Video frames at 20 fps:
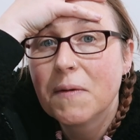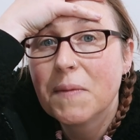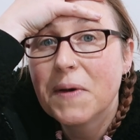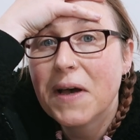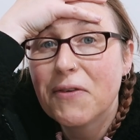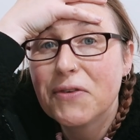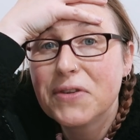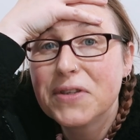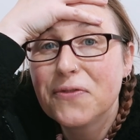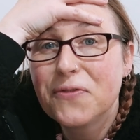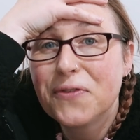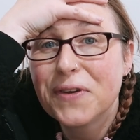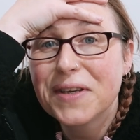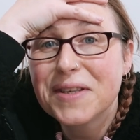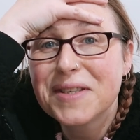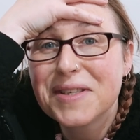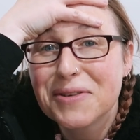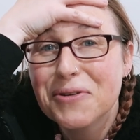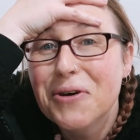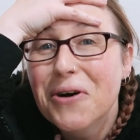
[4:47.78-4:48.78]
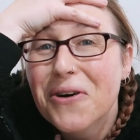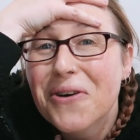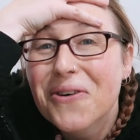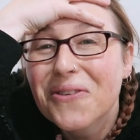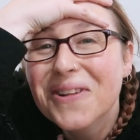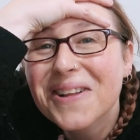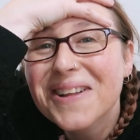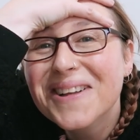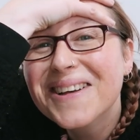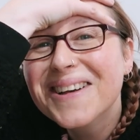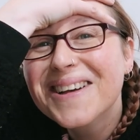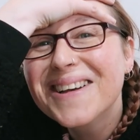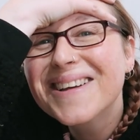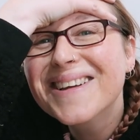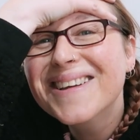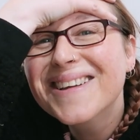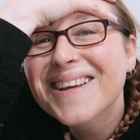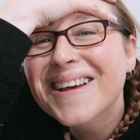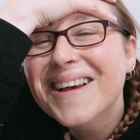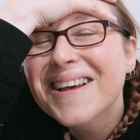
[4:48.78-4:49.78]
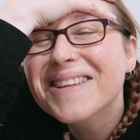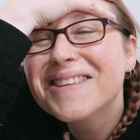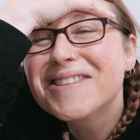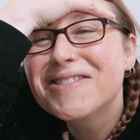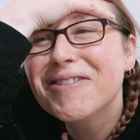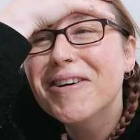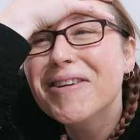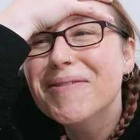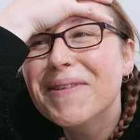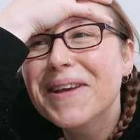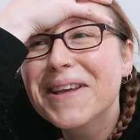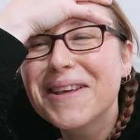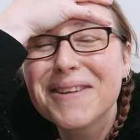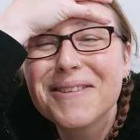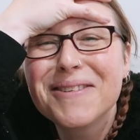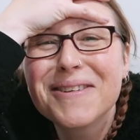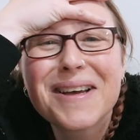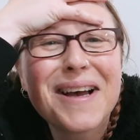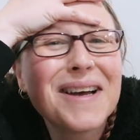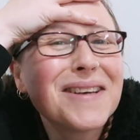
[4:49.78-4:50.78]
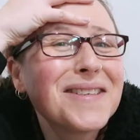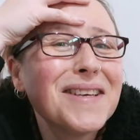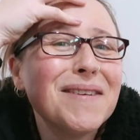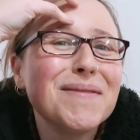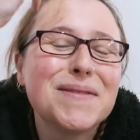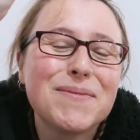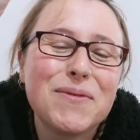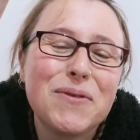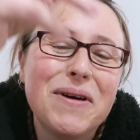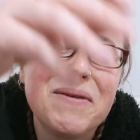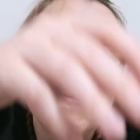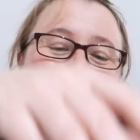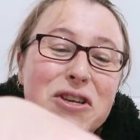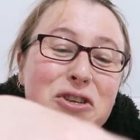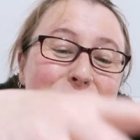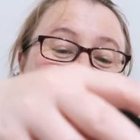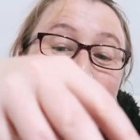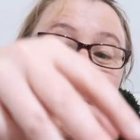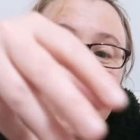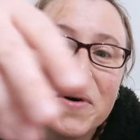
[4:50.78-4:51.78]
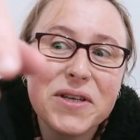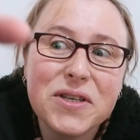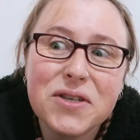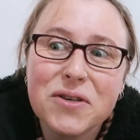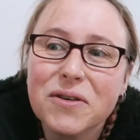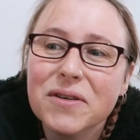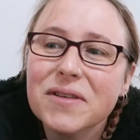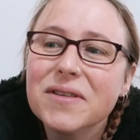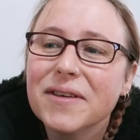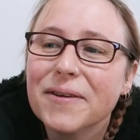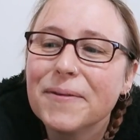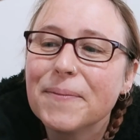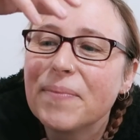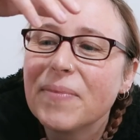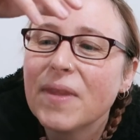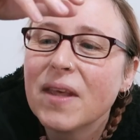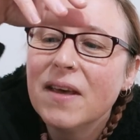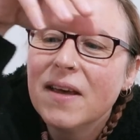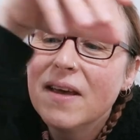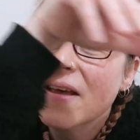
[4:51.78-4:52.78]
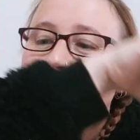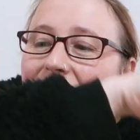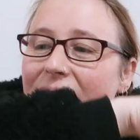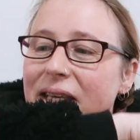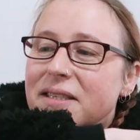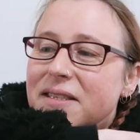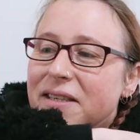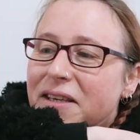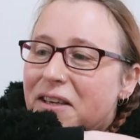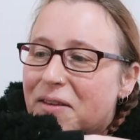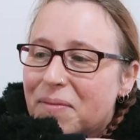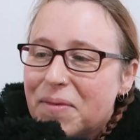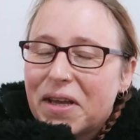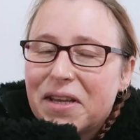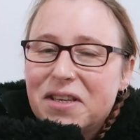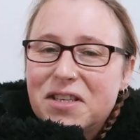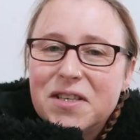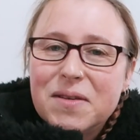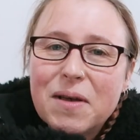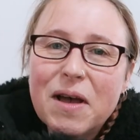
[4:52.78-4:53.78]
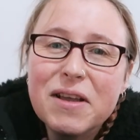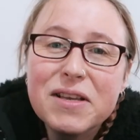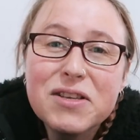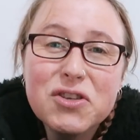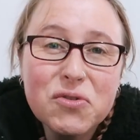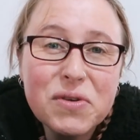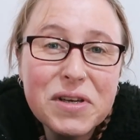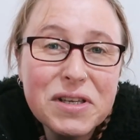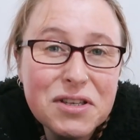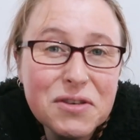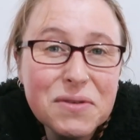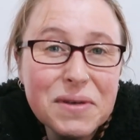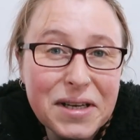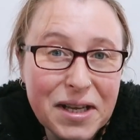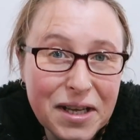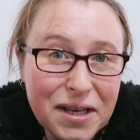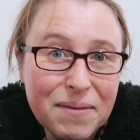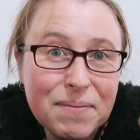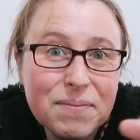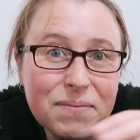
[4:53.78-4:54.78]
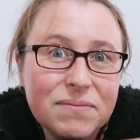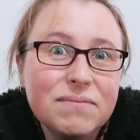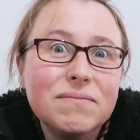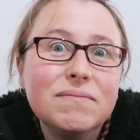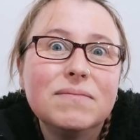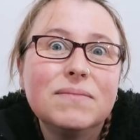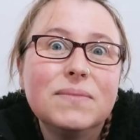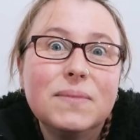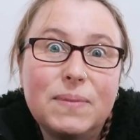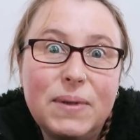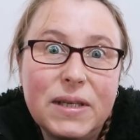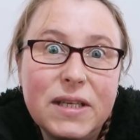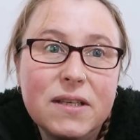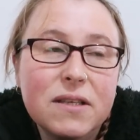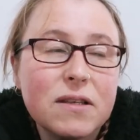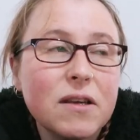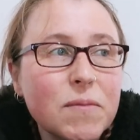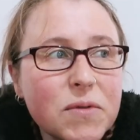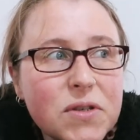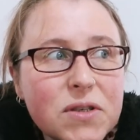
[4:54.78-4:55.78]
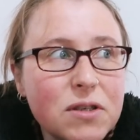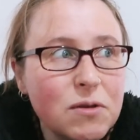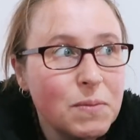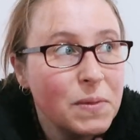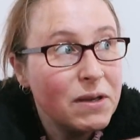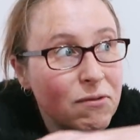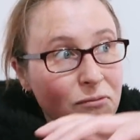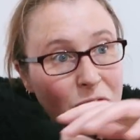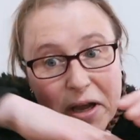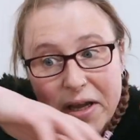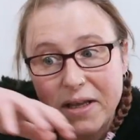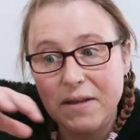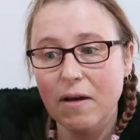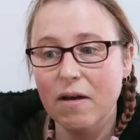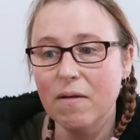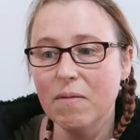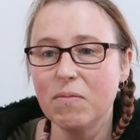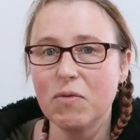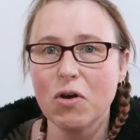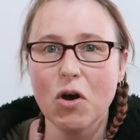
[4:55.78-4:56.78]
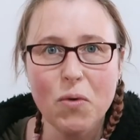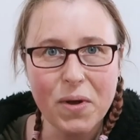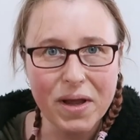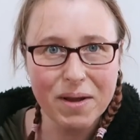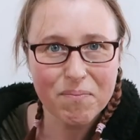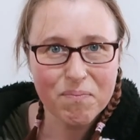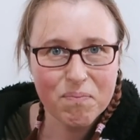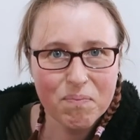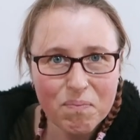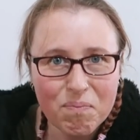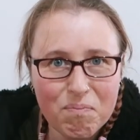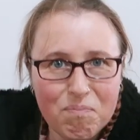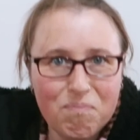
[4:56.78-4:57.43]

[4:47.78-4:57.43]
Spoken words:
I'm having to fix it all to try and make it look acceptable shot by shot. So that's taken me ages. I enjoy doing it, but it's time consuming. Right, I'm going.